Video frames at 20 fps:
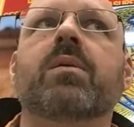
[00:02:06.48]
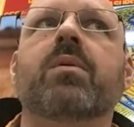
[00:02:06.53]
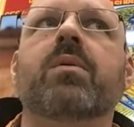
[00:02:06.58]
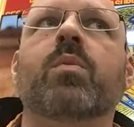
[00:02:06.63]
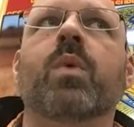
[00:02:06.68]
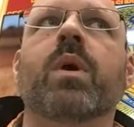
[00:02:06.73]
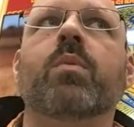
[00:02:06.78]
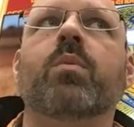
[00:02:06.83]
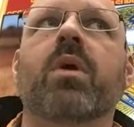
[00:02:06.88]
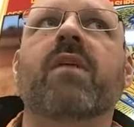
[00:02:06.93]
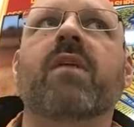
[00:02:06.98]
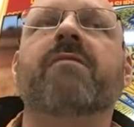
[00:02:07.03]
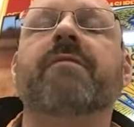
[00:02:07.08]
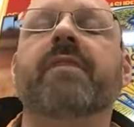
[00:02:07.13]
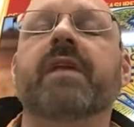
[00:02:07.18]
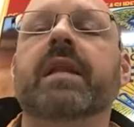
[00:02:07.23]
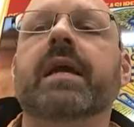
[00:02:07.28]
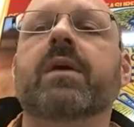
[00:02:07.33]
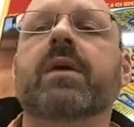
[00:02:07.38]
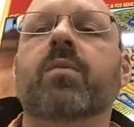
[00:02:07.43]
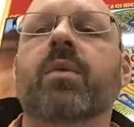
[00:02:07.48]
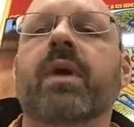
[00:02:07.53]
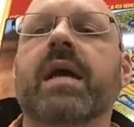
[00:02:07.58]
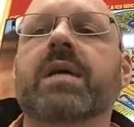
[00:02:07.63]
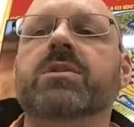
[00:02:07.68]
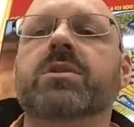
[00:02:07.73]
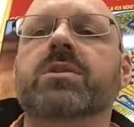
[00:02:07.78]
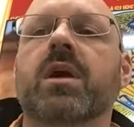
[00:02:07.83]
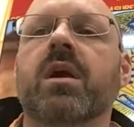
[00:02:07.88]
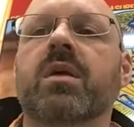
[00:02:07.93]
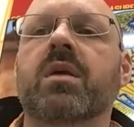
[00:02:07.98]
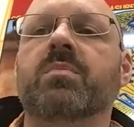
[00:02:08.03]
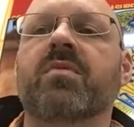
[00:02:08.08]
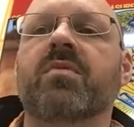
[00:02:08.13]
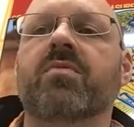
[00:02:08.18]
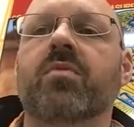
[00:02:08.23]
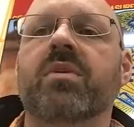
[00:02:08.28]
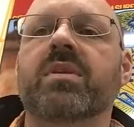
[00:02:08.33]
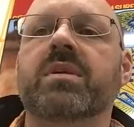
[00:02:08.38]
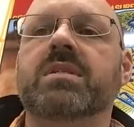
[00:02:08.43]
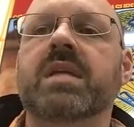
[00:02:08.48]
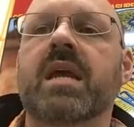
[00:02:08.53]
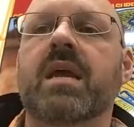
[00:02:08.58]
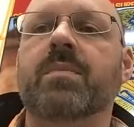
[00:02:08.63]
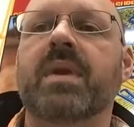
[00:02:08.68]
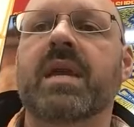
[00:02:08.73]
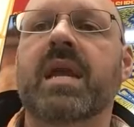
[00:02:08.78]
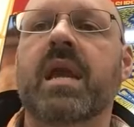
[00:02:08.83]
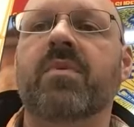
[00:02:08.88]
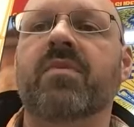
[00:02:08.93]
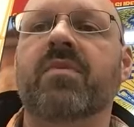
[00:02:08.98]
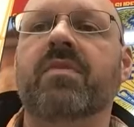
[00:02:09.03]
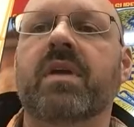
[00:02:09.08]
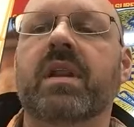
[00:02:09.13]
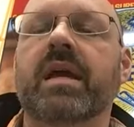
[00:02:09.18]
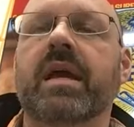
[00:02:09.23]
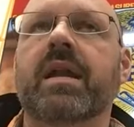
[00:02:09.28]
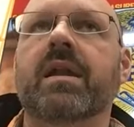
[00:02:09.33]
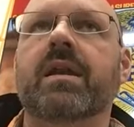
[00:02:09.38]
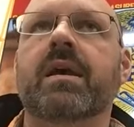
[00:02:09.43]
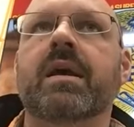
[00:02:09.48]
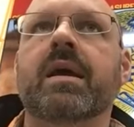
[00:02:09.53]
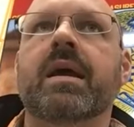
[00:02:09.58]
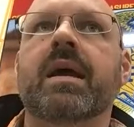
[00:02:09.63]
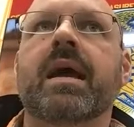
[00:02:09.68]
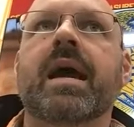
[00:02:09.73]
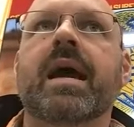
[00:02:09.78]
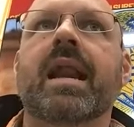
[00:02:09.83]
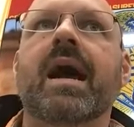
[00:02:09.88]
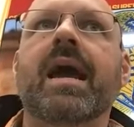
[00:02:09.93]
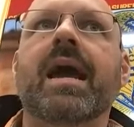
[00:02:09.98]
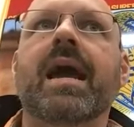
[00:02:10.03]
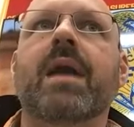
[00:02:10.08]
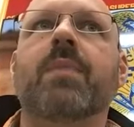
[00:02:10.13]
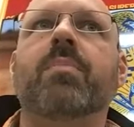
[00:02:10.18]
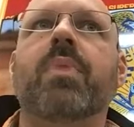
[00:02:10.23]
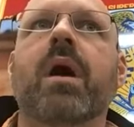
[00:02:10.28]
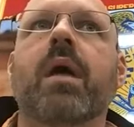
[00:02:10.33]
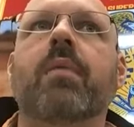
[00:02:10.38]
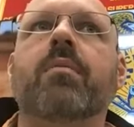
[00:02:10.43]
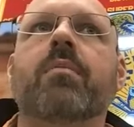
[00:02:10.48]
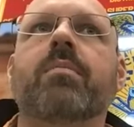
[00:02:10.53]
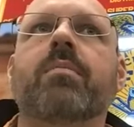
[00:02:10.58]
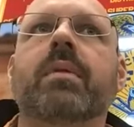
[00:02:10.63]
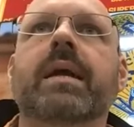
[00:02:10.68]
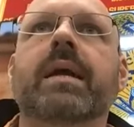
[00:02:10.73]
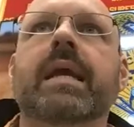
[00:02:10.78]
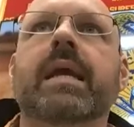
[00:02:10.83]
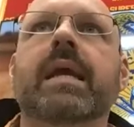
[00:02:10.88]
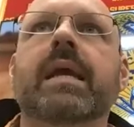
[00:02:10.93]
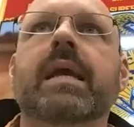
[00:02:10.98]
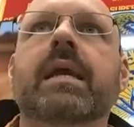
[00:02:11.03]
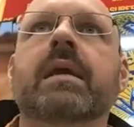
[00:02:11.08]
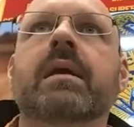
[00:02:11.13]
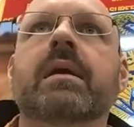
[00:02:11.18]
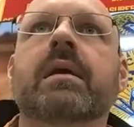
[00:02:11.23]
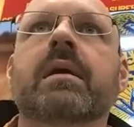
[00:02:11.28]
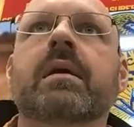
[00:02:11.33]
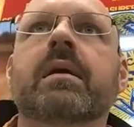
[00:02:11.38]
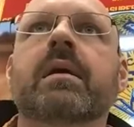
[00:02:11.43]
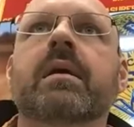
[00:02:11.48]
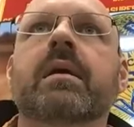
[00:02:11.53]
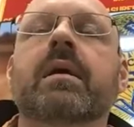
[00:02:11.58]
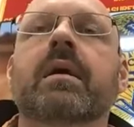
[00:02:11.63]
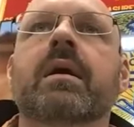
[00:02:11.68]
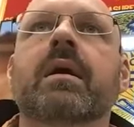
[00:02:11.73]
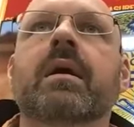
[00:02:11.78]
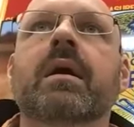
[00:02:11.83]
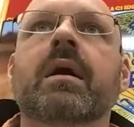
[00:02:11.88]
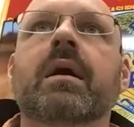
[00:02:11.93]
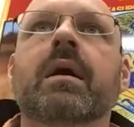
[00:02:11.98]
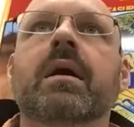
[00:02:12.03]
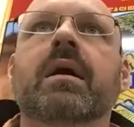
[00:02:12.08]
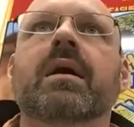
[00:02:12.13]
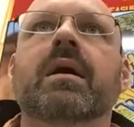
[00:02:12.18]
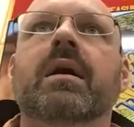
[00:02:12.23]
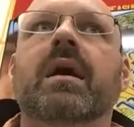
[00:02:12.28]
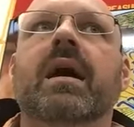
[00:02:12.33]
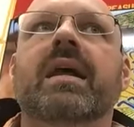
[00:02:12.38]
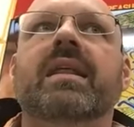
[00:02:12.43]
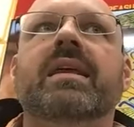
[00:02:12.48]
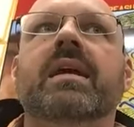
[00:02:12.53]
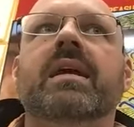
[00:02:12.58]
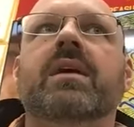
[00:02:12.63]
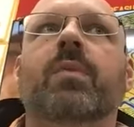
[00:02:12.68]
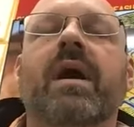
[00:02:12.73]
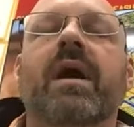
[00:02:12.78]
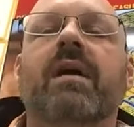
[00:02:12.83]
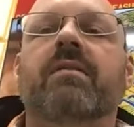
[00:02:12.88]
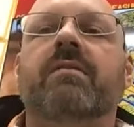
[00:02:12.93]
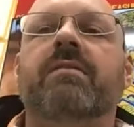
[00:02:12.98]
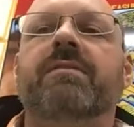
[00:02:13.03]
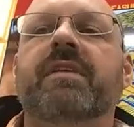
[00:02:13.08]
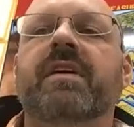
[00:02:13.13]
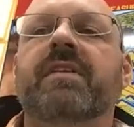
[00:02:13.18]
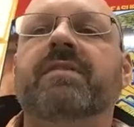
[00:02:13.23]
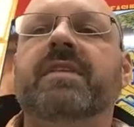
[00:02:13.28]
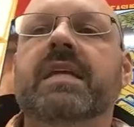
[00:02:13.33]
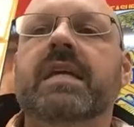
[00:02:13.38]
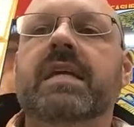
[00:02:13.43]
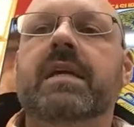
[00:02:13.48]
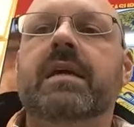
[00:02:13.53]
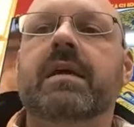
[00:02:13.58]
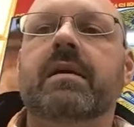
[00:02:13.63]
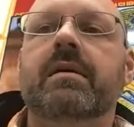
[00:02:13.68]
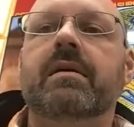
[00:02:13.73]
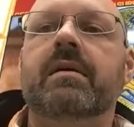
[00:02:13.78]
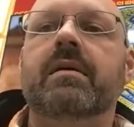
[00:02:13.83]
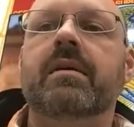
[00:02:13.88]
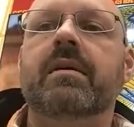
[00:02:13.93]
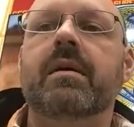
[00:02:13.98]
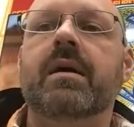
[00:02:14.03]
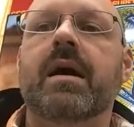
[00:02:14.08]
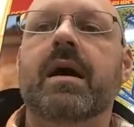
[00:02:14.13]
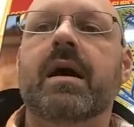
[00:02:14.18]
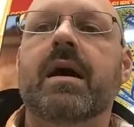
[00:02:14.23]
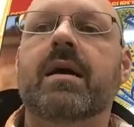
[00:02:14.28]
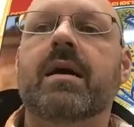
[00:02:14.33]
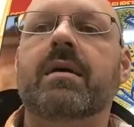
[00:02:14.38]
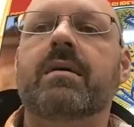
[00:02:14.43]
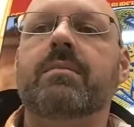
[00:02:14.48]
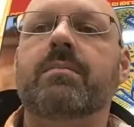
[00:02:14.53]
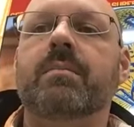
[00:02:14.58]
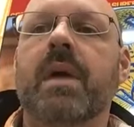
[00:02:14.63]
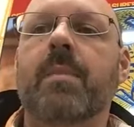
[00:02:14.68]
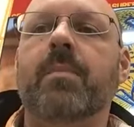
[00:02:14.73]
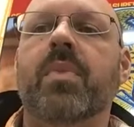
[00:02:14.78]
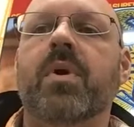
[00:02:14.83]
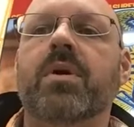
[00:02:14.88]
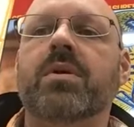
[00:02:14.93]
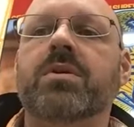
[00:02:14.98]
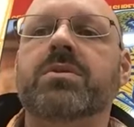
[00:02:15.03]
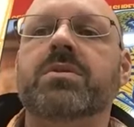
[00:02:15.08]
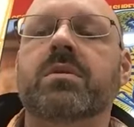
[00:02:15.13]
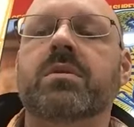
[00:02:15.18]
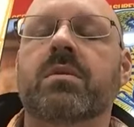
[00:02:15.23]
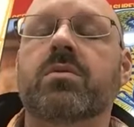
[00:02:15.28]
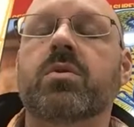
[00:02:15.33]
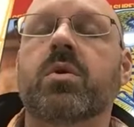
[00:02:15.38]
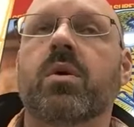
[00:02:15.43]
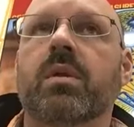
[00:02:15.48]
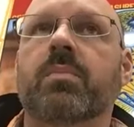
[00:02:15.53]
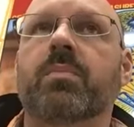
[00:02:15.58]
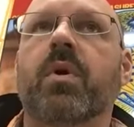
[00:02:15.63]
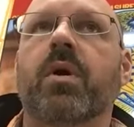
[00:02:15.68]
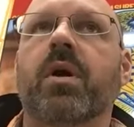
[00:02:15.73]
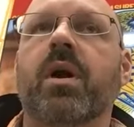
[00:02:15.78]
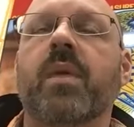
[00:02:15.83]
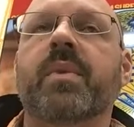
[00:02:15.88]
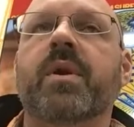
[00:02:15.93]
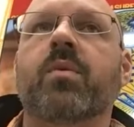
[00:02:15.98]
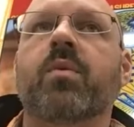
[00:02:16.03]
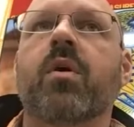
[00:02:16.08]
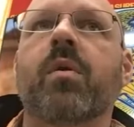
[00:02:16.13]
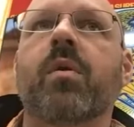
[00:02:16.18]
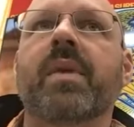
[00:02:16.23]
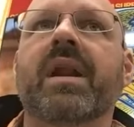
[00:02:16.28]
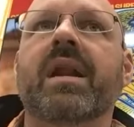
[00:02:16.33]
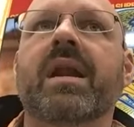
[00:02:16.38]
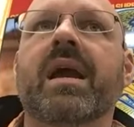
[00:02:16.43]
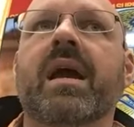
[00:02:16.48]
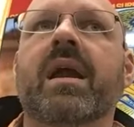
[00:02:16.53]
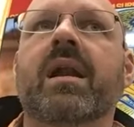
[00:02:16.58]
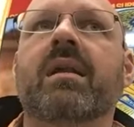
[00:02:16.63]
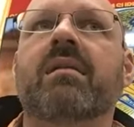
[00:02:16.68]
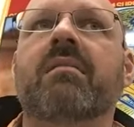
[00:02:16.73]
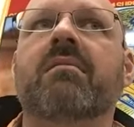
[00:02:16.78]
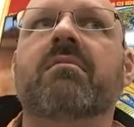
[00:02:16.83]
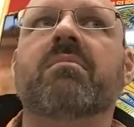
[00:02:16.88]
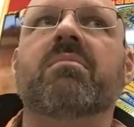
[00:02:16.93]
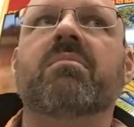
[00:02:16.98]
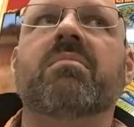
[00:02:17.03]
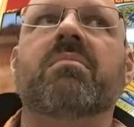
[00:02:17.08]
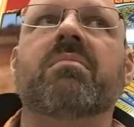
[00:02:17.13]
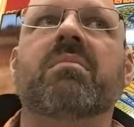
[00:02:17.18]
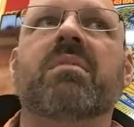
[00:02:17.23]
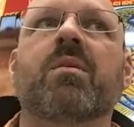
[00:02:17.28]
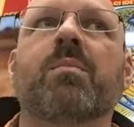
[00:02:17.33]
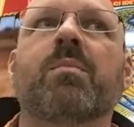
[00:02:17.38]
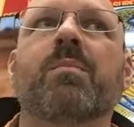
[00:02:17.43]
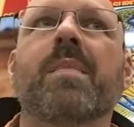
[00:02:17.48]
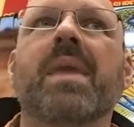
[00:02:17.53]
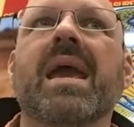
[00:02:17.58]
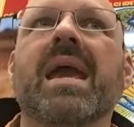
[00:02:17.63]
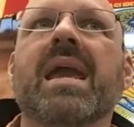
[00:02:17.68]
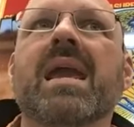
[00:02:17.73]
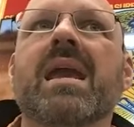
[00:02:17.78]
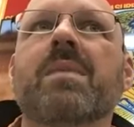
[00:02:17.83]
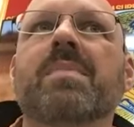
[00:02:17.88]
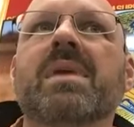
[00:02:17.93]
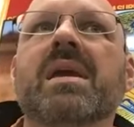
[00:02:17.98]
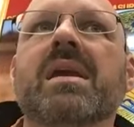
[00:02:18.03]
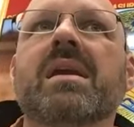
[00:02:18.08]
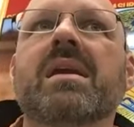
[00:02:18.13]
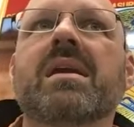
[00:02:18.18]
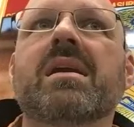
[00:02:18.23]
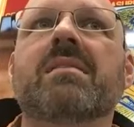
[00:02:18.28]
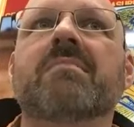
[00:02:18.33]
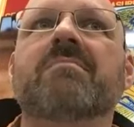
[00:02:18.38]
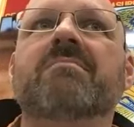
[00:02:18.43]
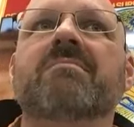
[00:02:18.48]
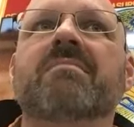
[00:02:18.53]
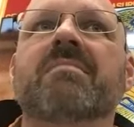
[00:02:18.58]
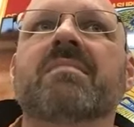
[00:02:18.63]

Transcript: we were affiliate when I started, before the state became affiliate. And I had probably, I think, around 50 members in total program enrollment, and maybe